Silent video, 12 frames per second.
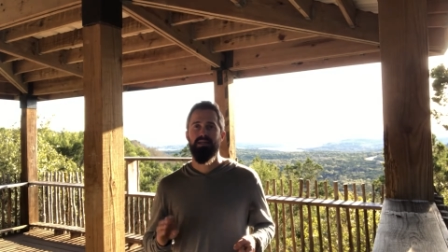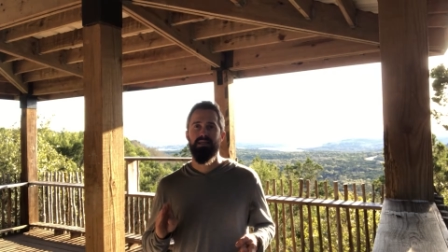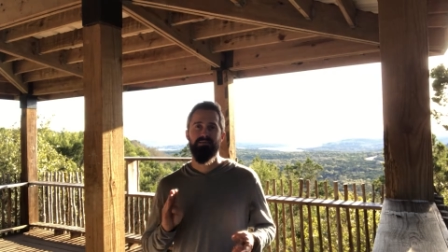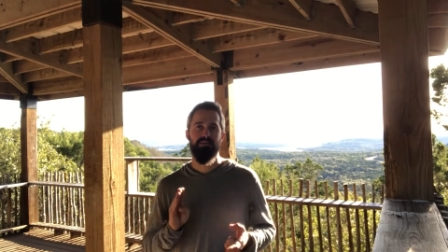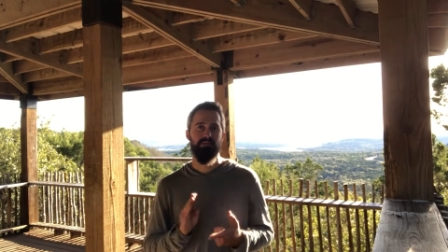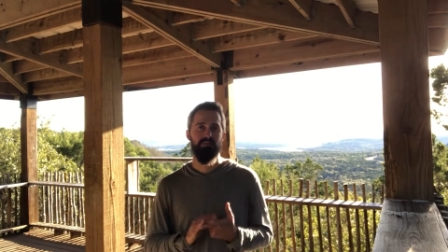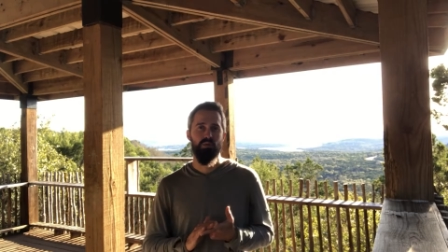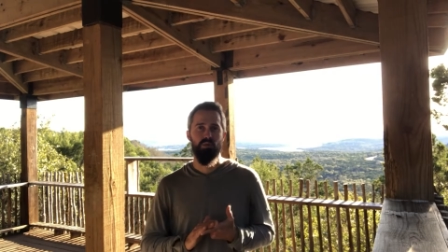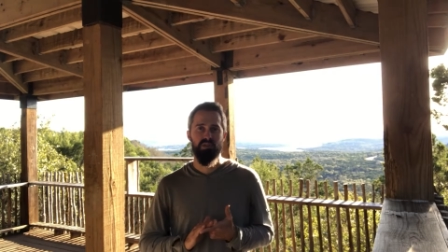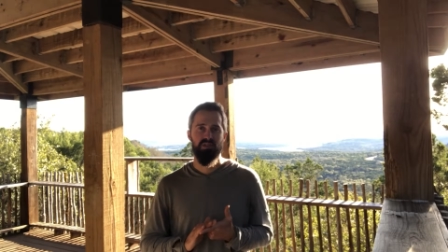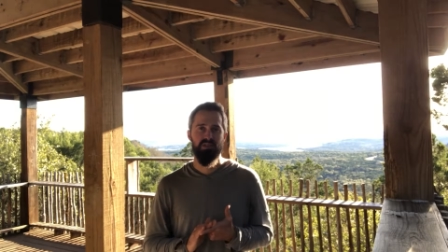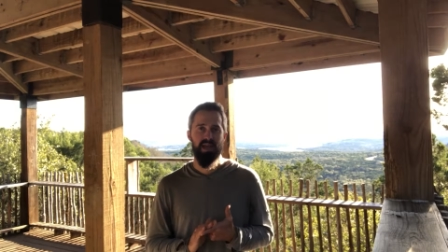give them
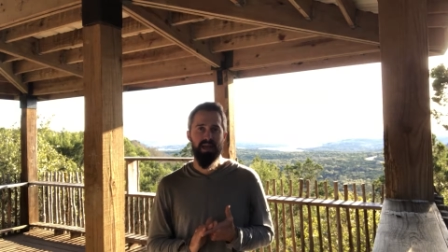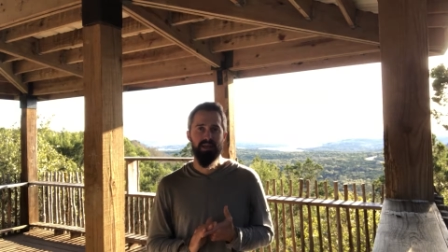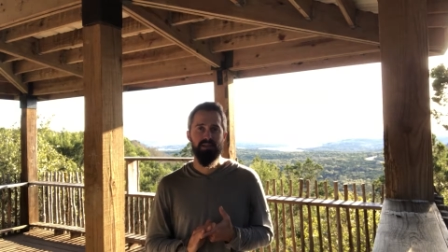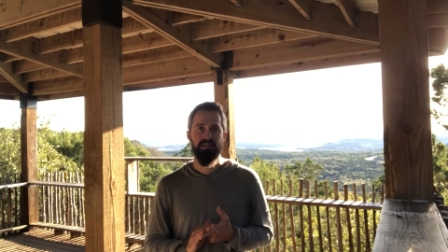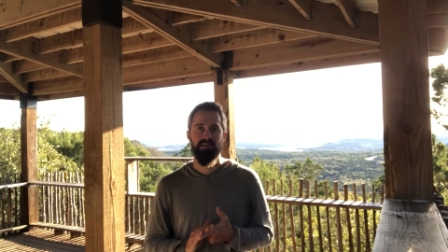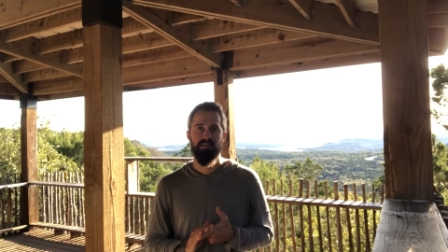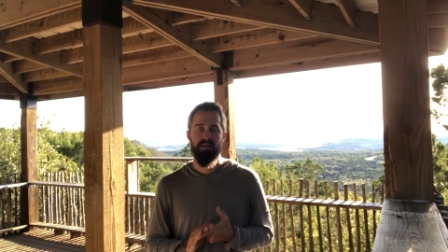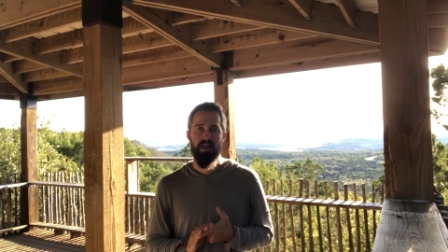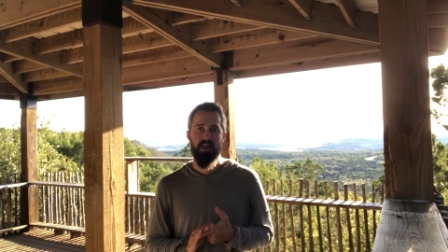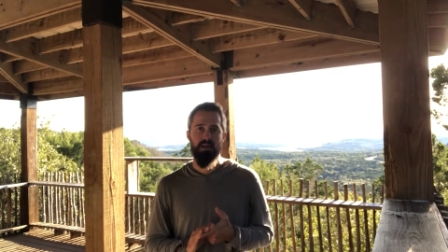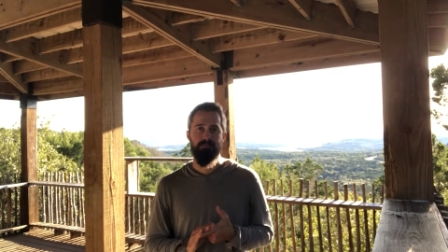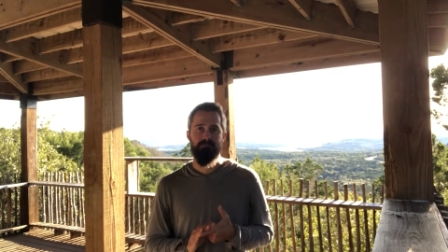more status
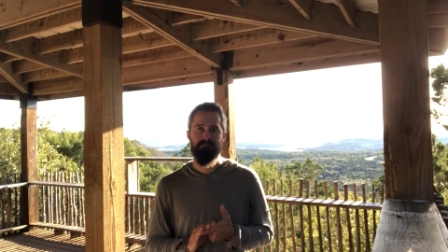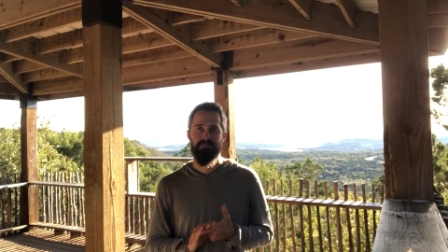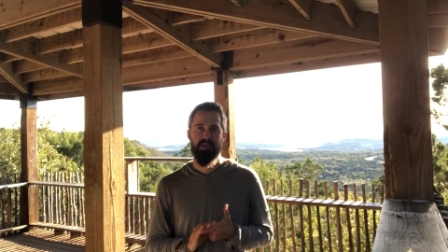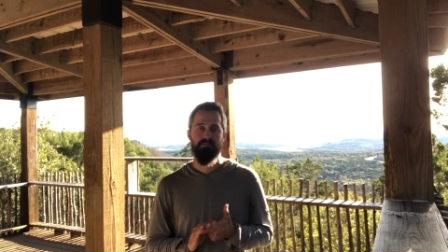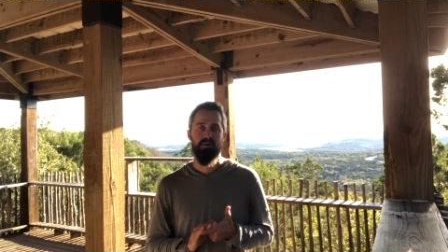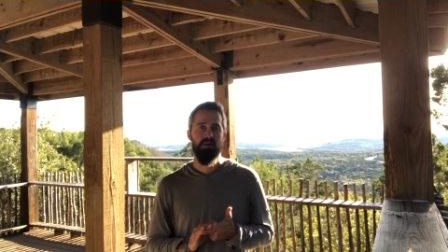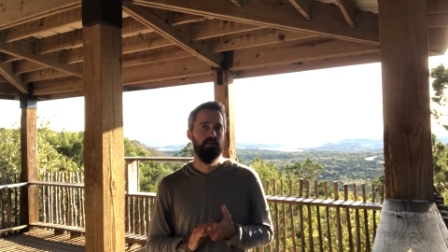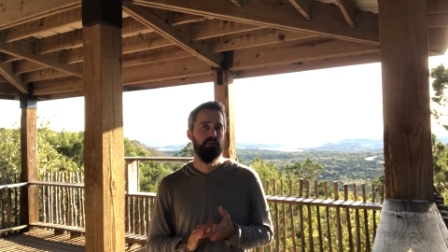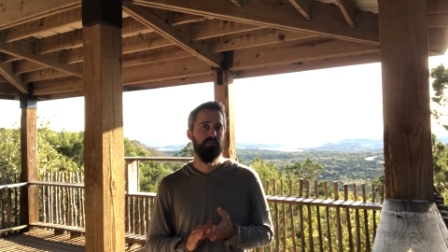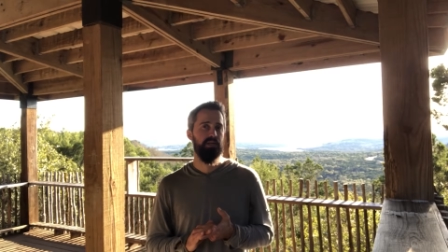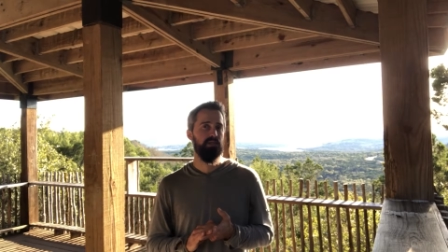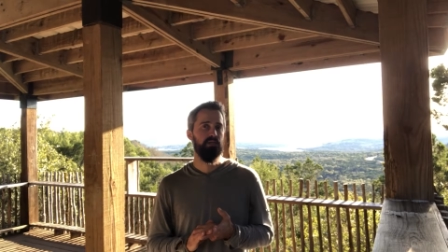among their
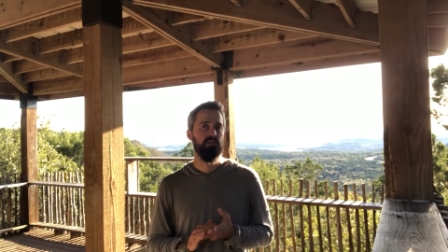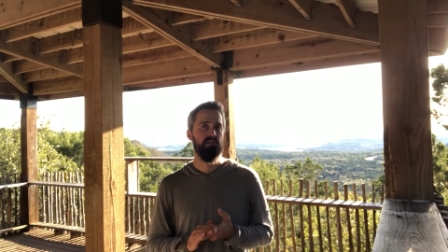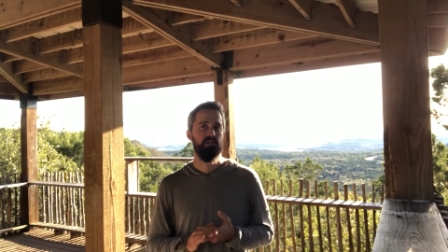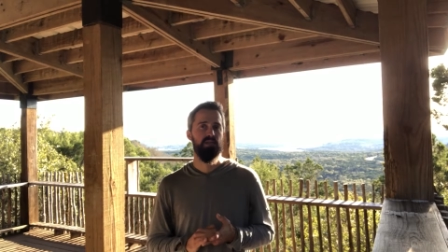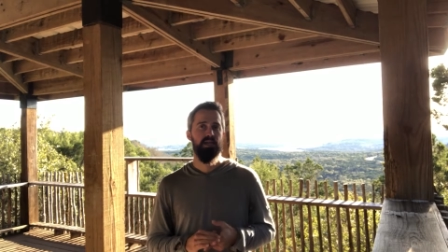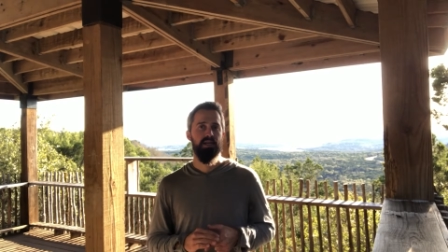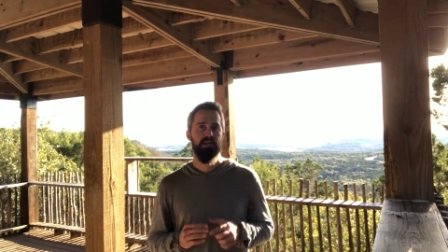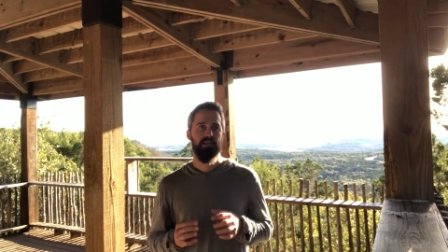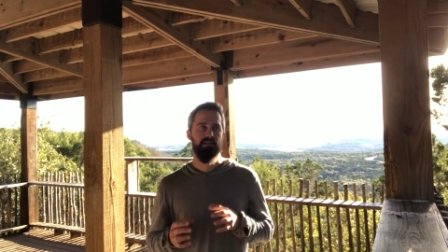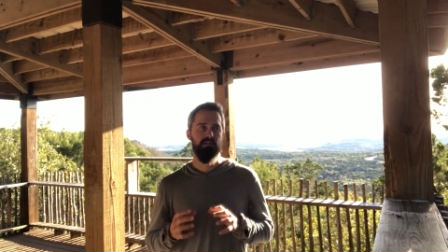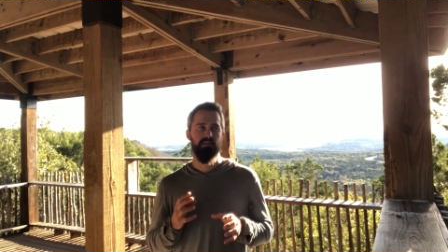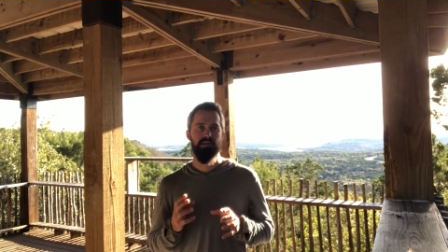peers.
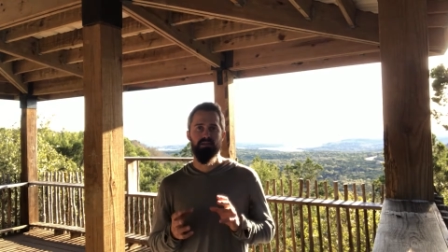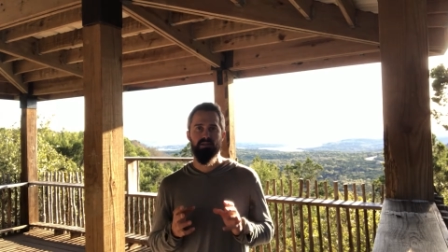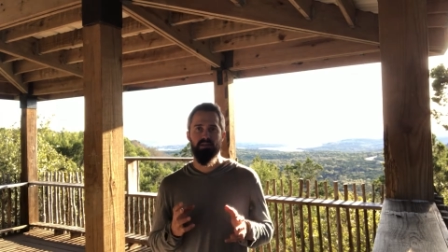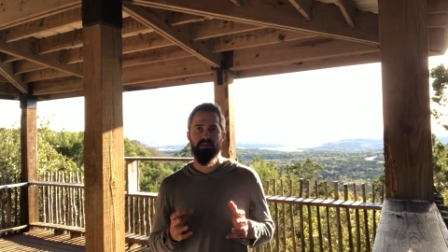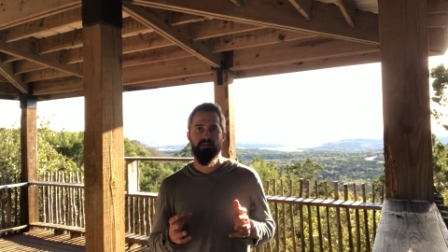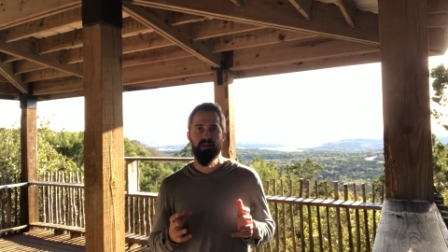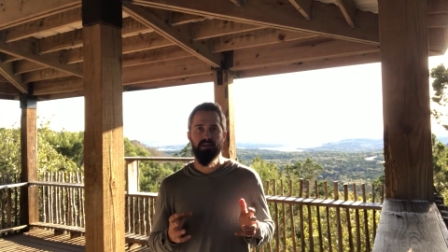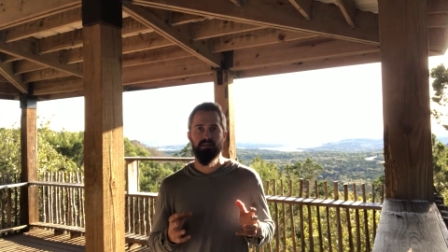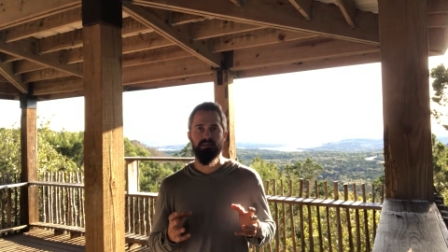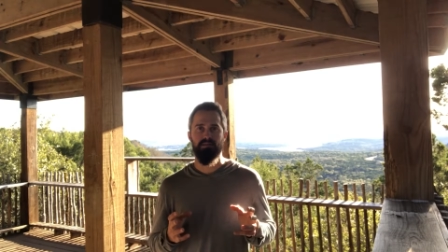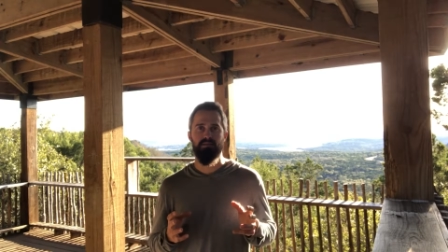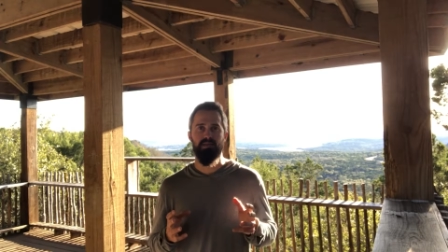These are the
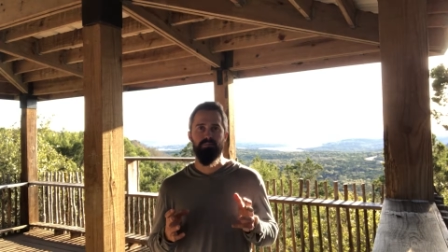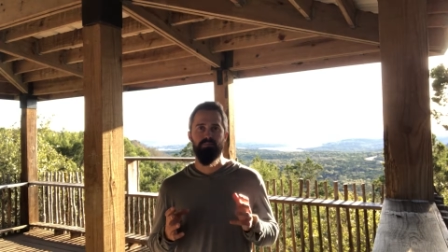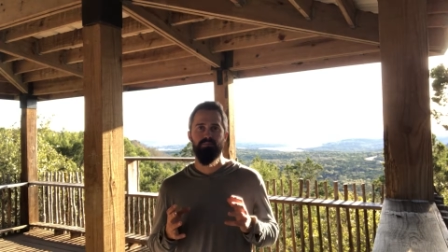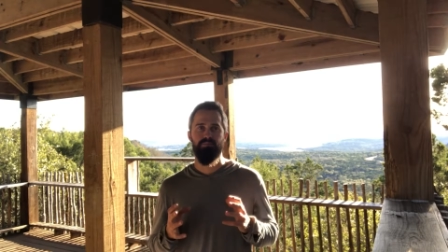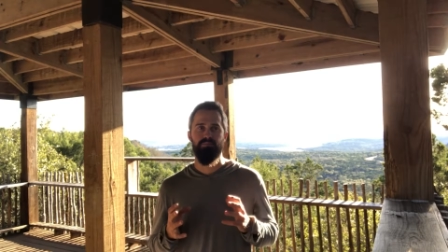things that